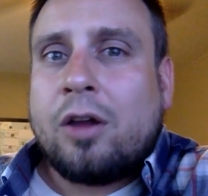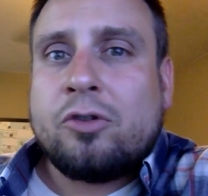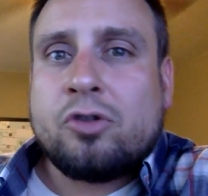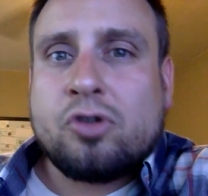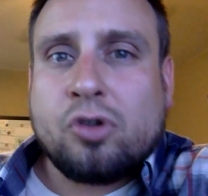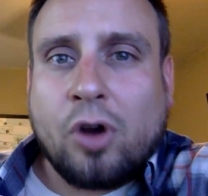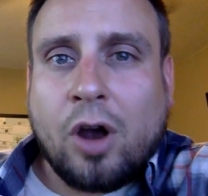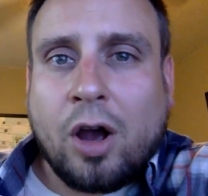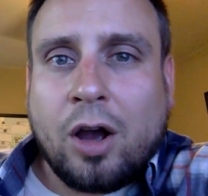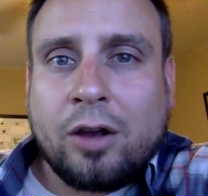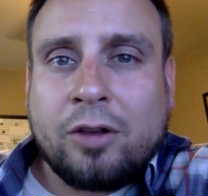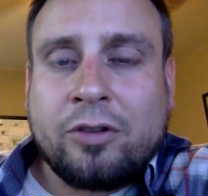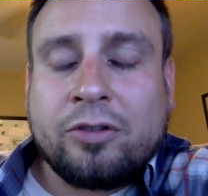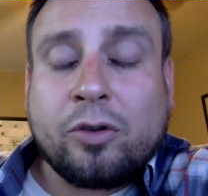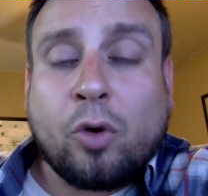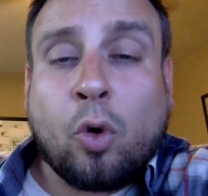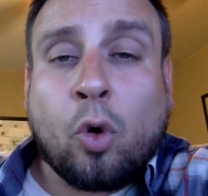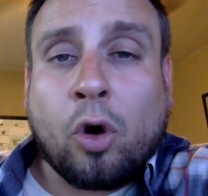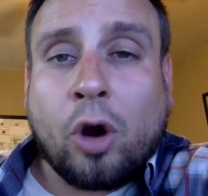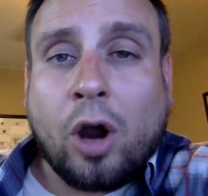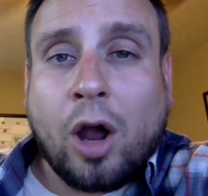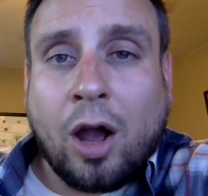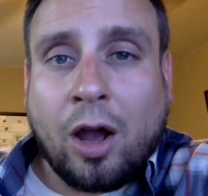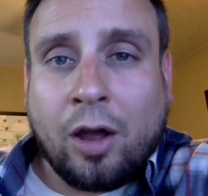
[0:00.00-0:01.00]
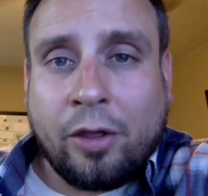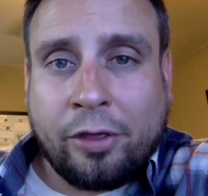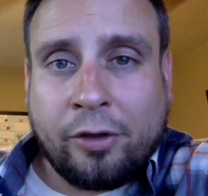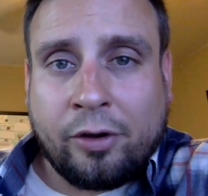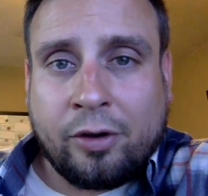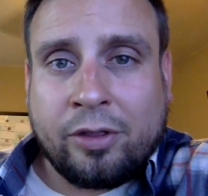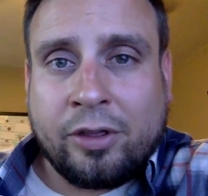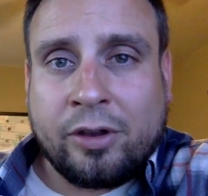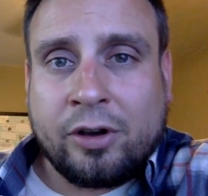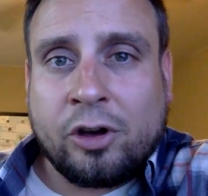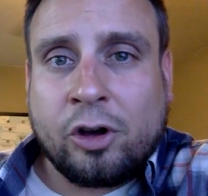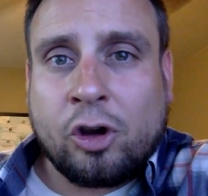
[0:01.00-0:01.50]
drugs, or
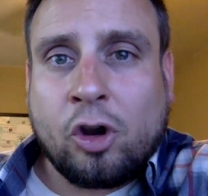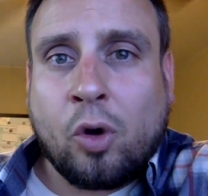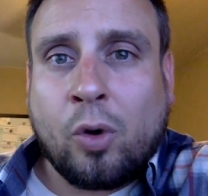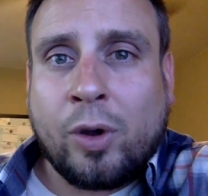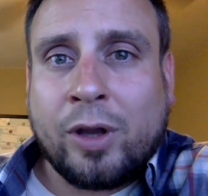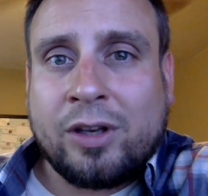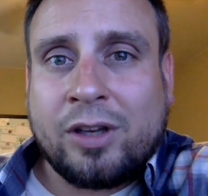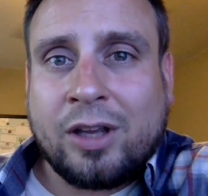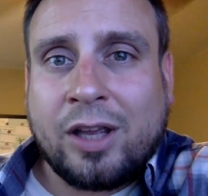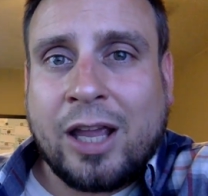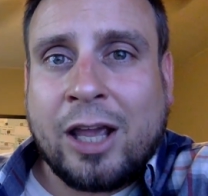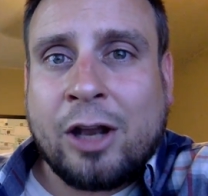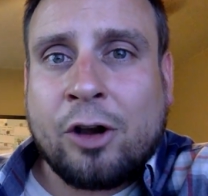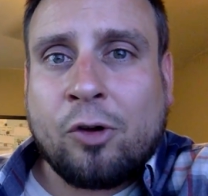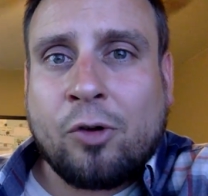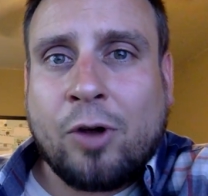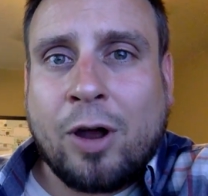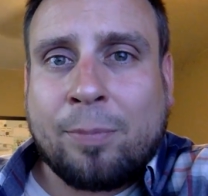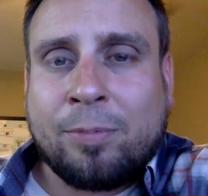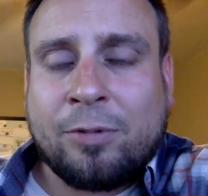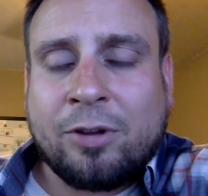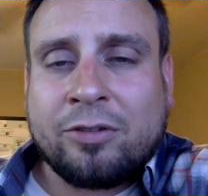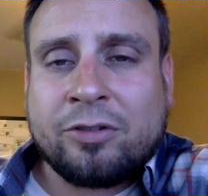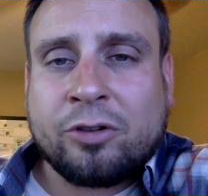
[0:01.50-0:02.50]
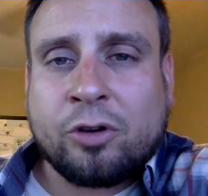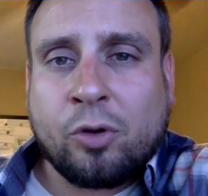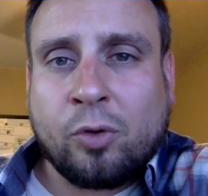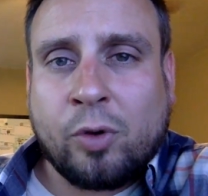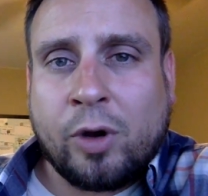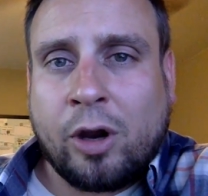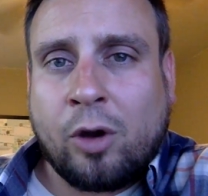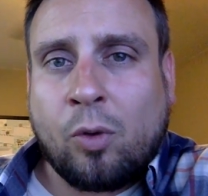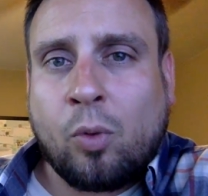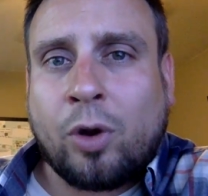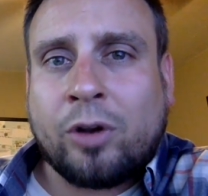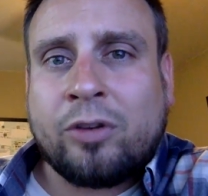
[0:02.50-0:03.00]
other that are going to interrupt his
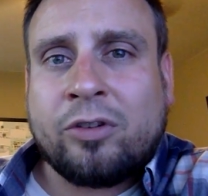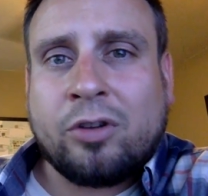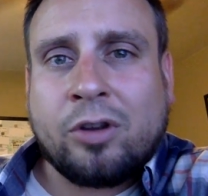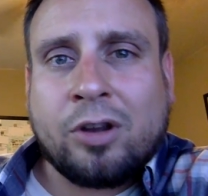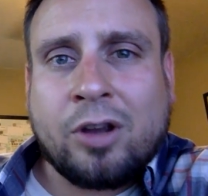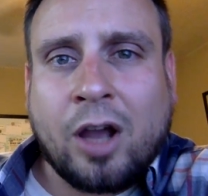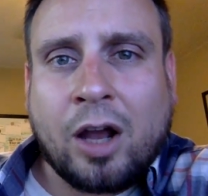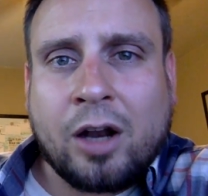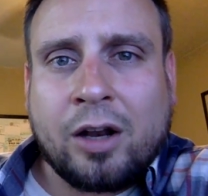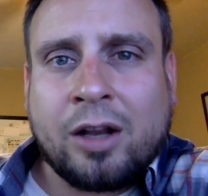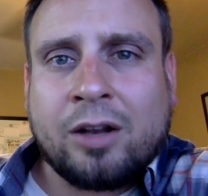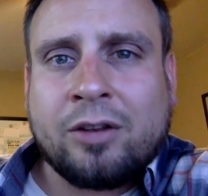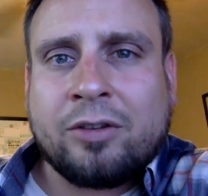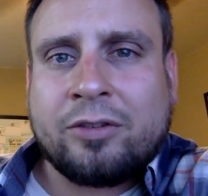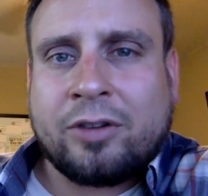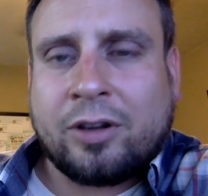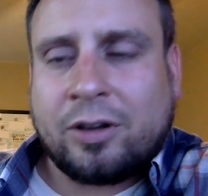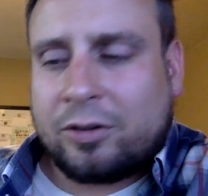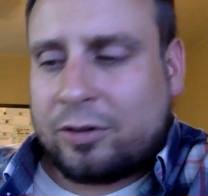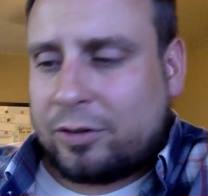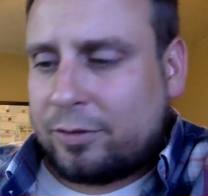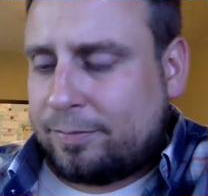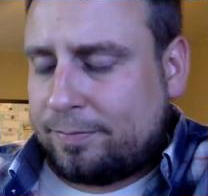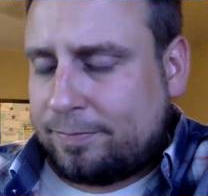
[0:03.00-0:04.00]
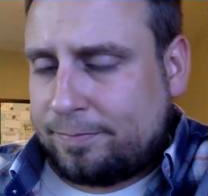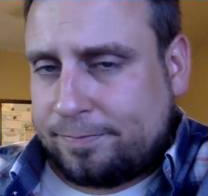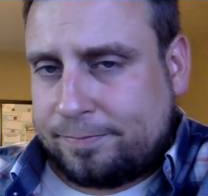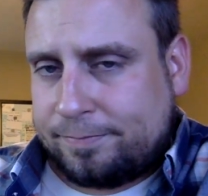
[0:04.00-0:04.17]
career? What's your gut instinct?